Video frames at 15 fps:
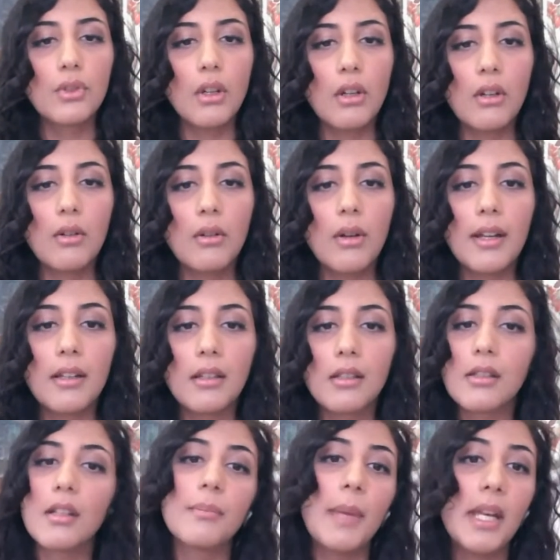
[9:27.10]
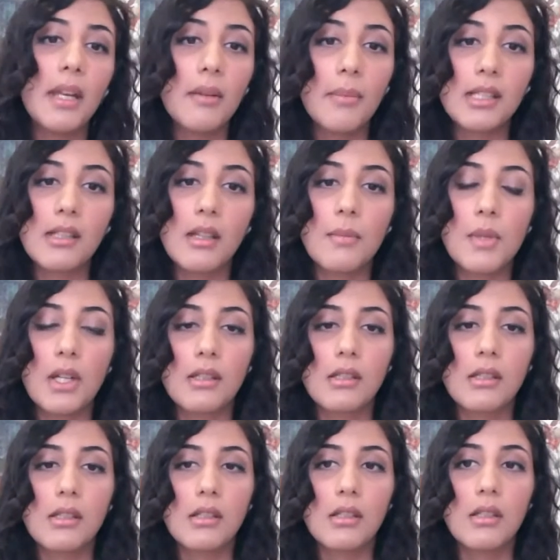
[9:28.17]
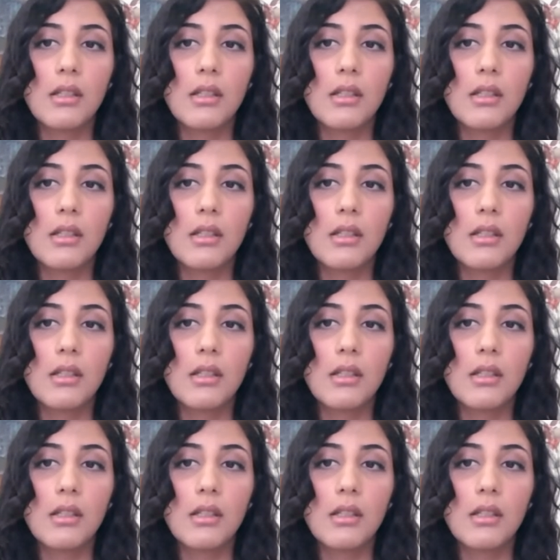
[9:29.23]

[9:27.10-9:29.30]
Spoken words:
So, and many of my subjects,